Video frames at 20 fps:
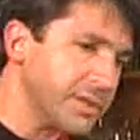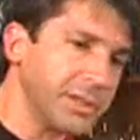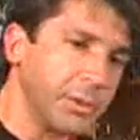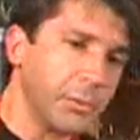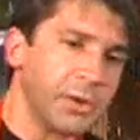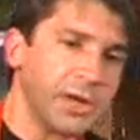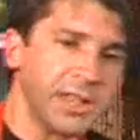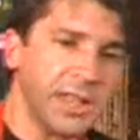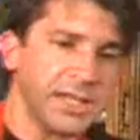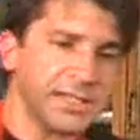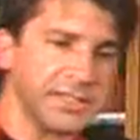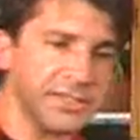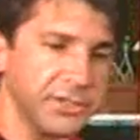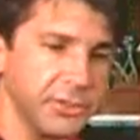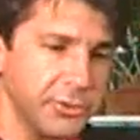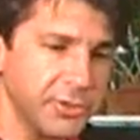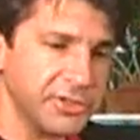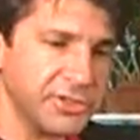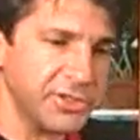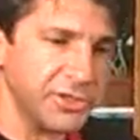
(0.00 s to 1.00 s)
Now, what I like to
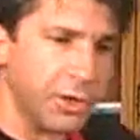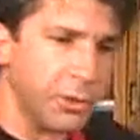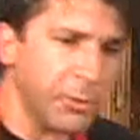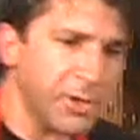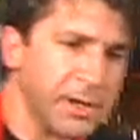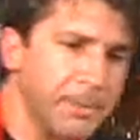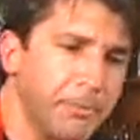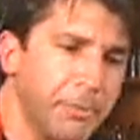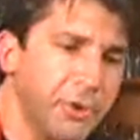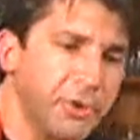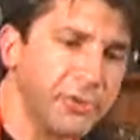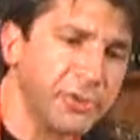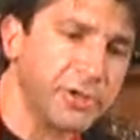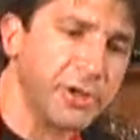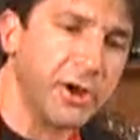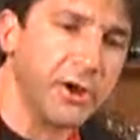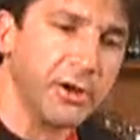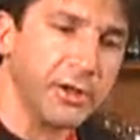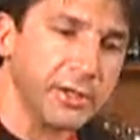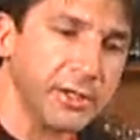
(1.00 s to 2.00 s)
do is you don't want to burn the
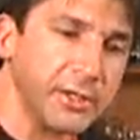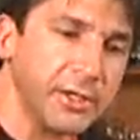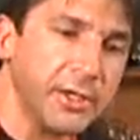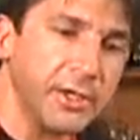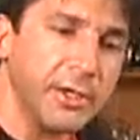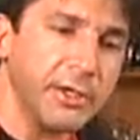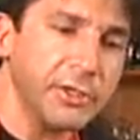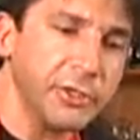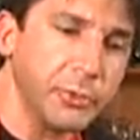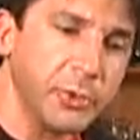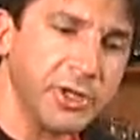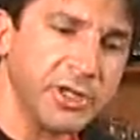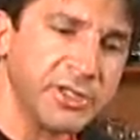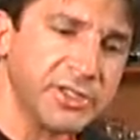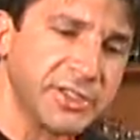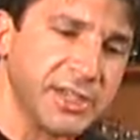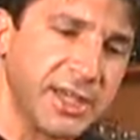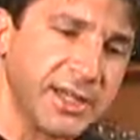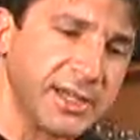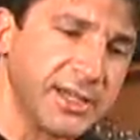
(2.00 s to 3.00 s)
garlic. You want to
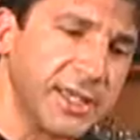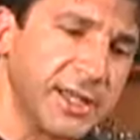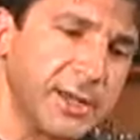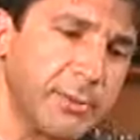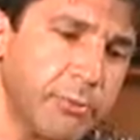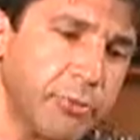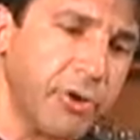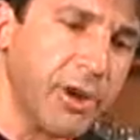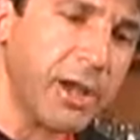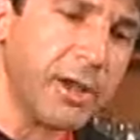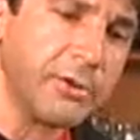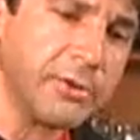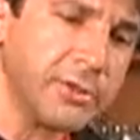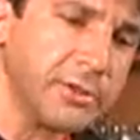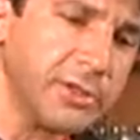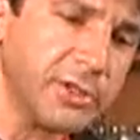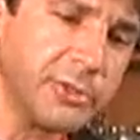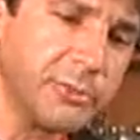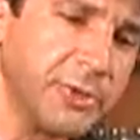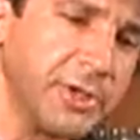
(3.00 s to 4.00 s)
just kind of get it browned
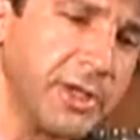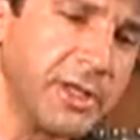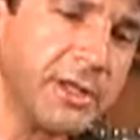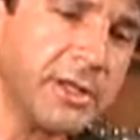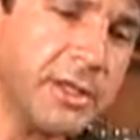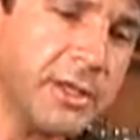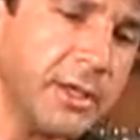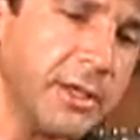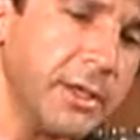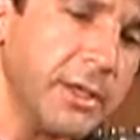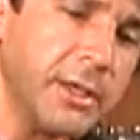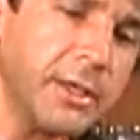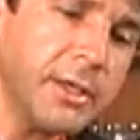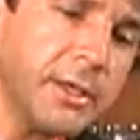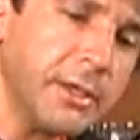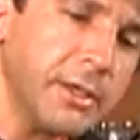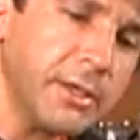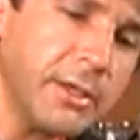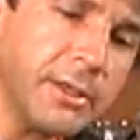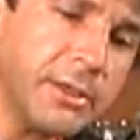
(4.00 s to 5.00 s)
a little bit.
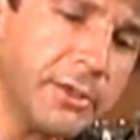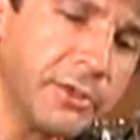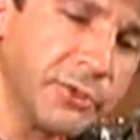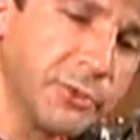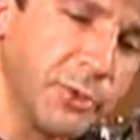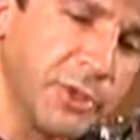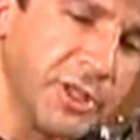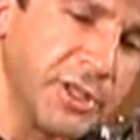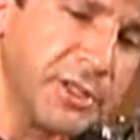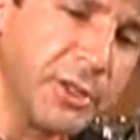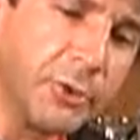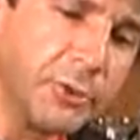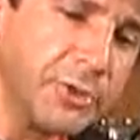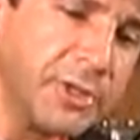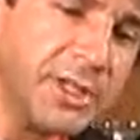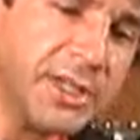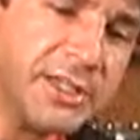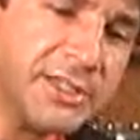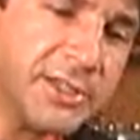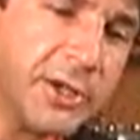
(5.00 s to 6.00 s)
There's really no
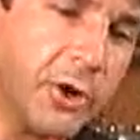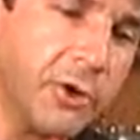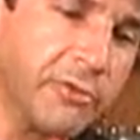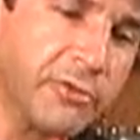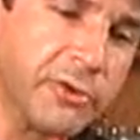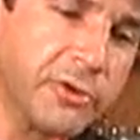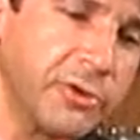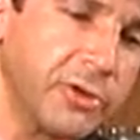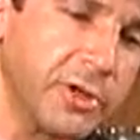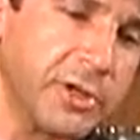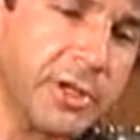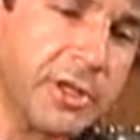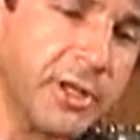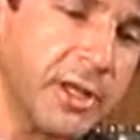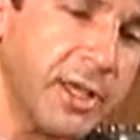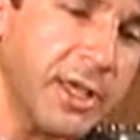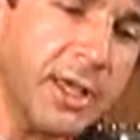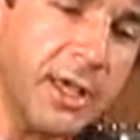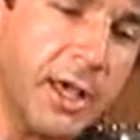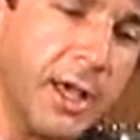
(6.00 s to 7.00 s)
need to overcook
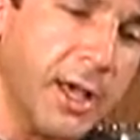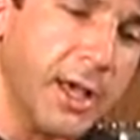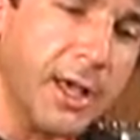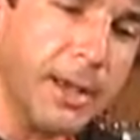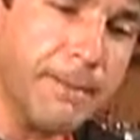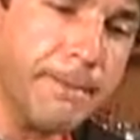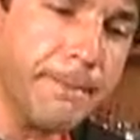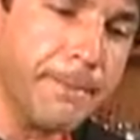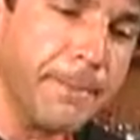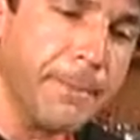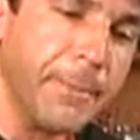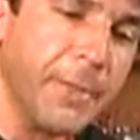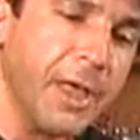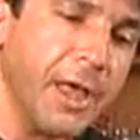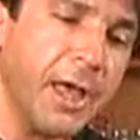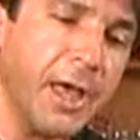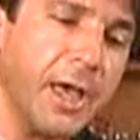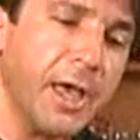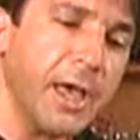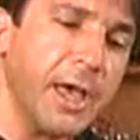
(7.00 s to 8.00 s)
it.
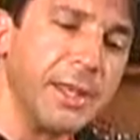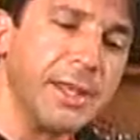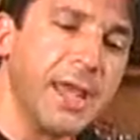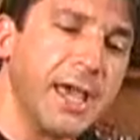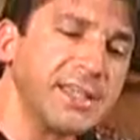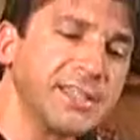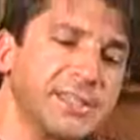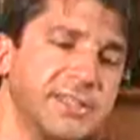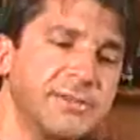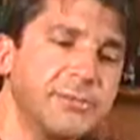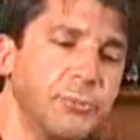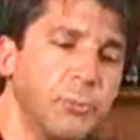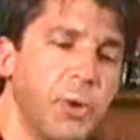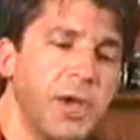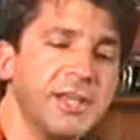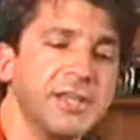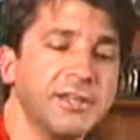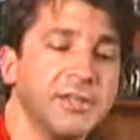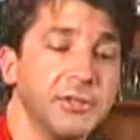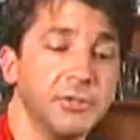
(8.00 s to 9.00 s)
A nice
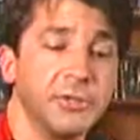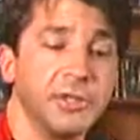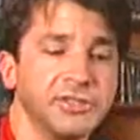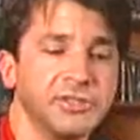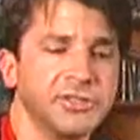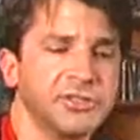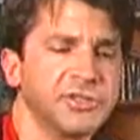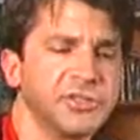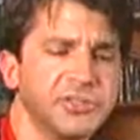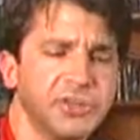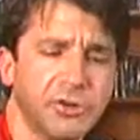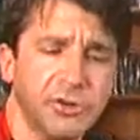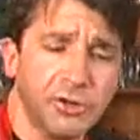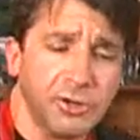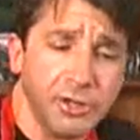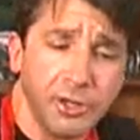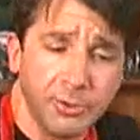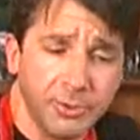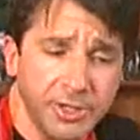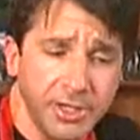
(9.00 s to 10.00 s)
way to do this is just to start
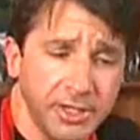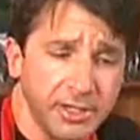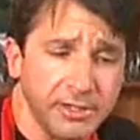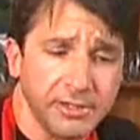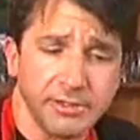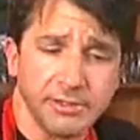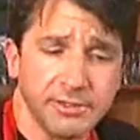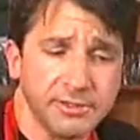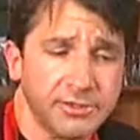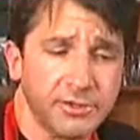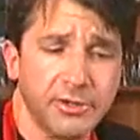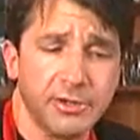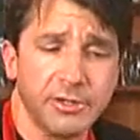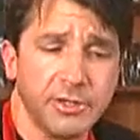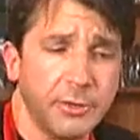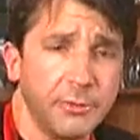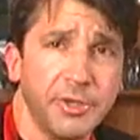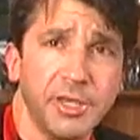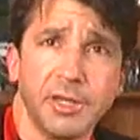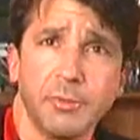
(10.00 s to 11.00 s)
on a low heat. Start on a
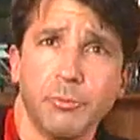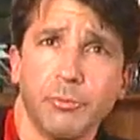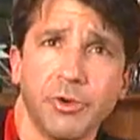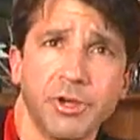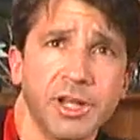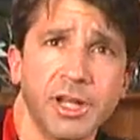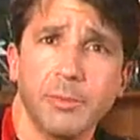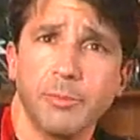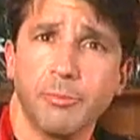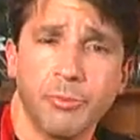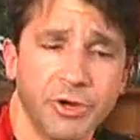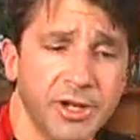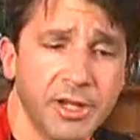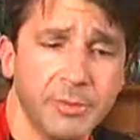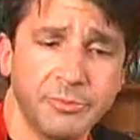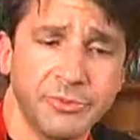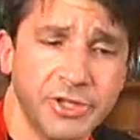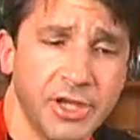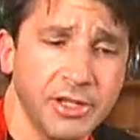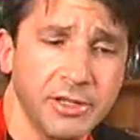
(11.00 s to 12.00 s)
low heat and bring it
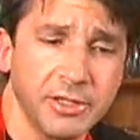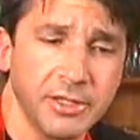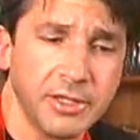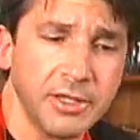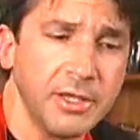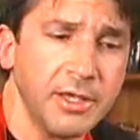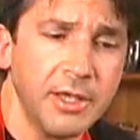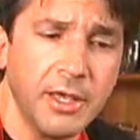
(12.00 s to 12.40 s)
up gently.